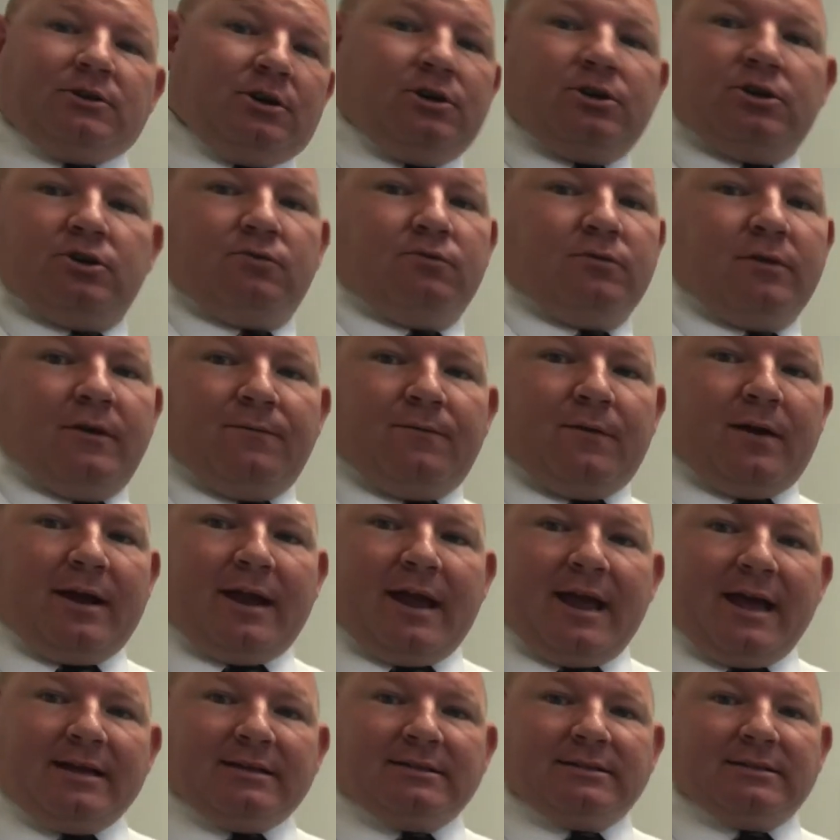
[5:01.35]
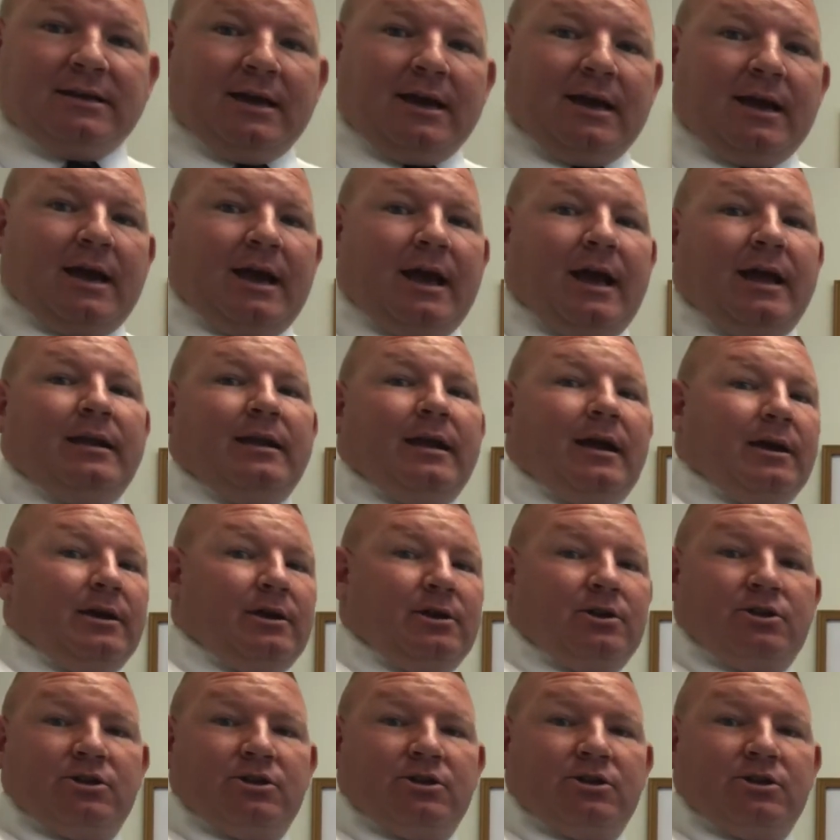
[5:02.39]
you just refinance, and now you